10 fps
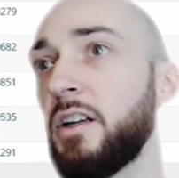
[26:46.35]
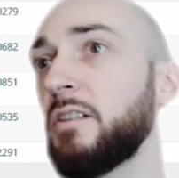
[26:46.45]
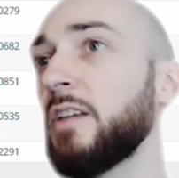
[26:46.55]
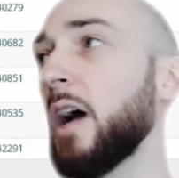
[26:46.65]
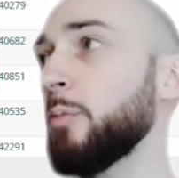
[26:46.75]

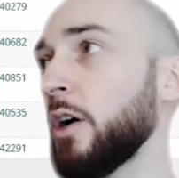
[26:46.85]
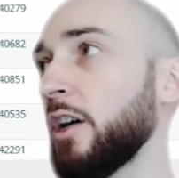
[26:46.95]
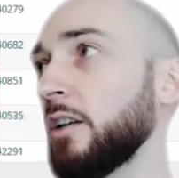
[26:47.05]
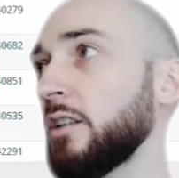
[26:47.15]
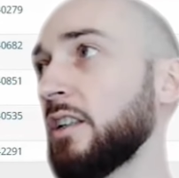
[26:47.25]
That
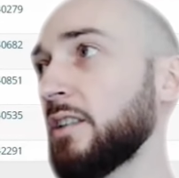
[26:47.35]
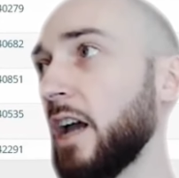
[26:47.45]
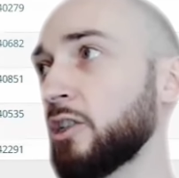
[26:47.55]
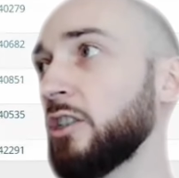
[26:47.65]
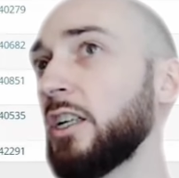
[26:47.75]
product is
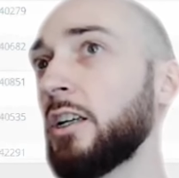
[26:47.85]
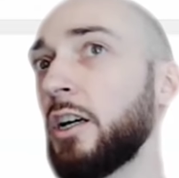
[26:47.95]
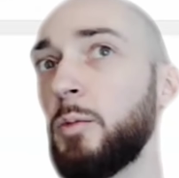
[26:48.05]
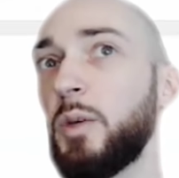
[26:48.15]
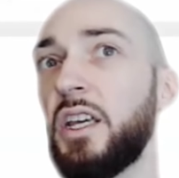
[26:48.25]
actually
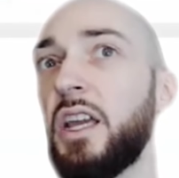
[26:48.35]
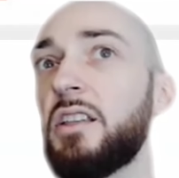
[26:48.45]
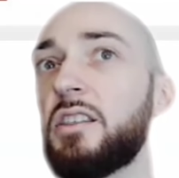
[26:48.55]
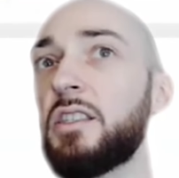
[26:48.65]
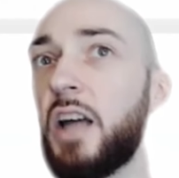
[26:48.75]
going to be
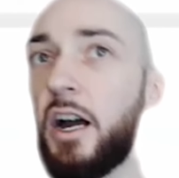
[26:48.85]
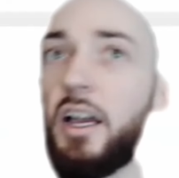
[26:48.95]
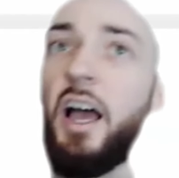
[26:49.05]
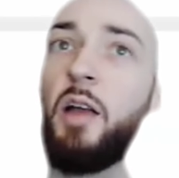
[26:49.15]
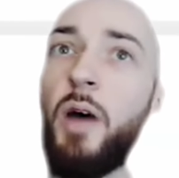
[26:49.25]
in stock
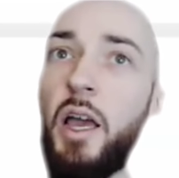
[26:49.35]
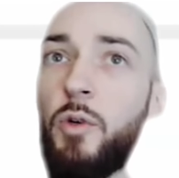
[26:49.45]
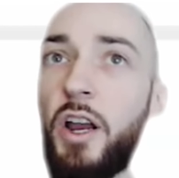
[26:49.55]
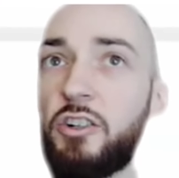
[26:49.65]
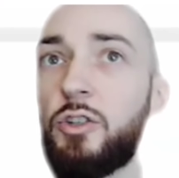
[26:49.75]
at my branch.